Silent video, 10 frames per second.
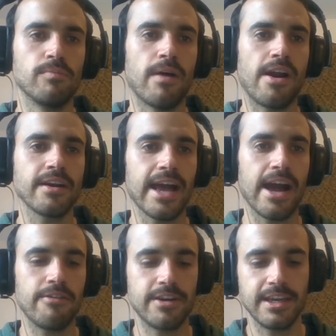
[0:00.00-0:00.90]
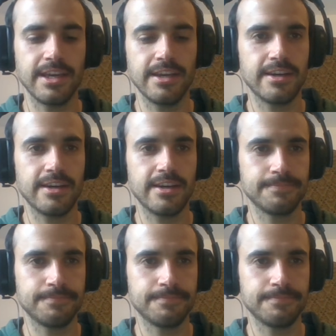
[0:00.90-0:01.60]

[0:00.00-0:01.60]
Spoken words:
mark our gear